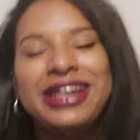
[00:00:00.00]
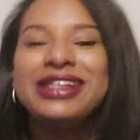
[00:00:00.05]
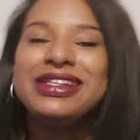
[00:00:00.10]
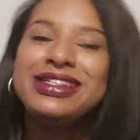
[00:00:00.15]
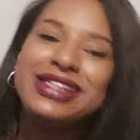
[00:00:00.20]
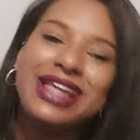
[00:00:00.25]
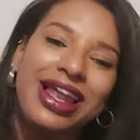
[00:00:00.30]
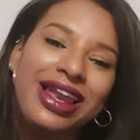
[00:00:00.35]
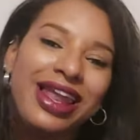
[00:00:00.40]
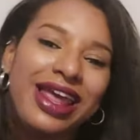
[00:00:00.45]

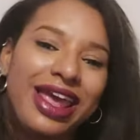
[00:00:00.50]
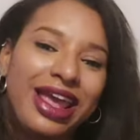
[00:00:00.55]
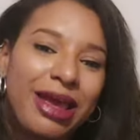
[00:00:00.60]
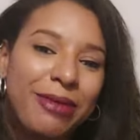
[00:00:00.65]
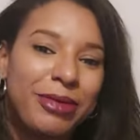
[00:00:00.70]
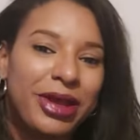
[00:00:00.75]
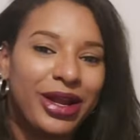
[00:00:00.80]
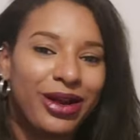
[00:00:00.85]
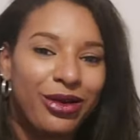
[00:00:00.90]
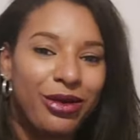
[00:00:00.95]
selling and
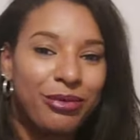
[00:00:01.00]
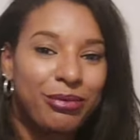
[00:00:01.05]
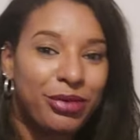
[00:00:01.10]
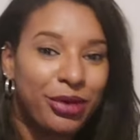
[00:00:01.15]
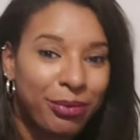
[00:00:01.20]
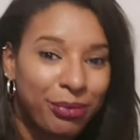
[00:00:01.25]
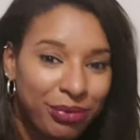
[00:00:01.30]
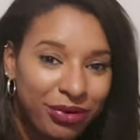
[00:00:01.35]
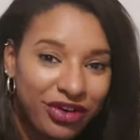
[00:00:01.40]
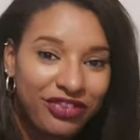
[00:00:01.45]
made a lot
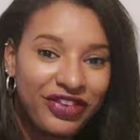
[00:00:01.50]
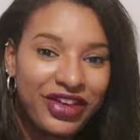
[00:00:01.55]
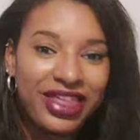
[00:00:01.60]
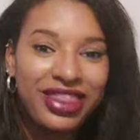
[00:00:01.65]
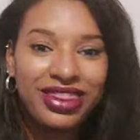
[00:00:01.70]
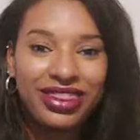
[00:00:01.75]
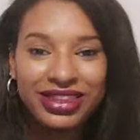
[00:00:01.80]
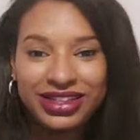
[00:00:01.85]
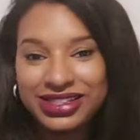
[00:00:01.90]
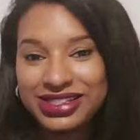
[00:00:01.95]
more
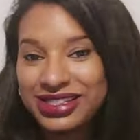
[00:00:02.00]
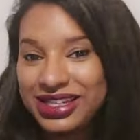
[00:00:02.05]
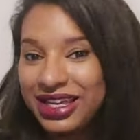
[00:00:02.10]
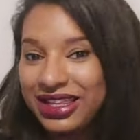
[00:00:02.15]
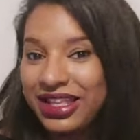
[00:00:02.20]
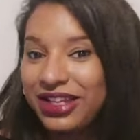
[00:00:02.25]
profit this year